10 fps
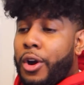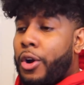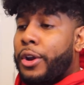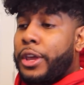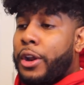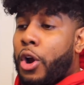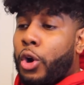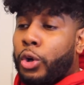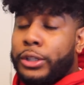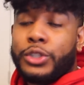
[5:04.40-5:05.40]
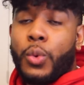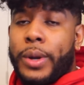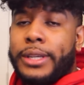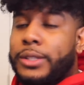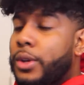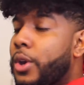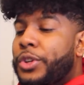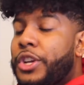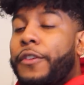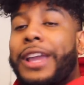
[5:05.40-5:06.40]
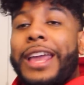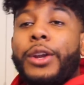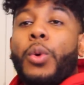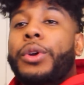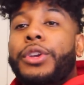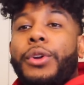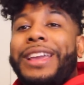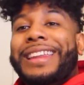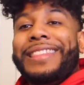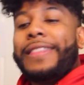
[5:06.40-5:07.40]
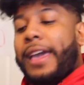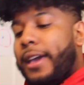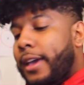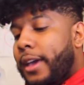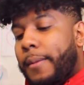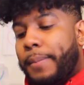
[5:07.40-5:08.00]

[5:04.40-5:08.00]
or in our early 20s, whichever category you're in that.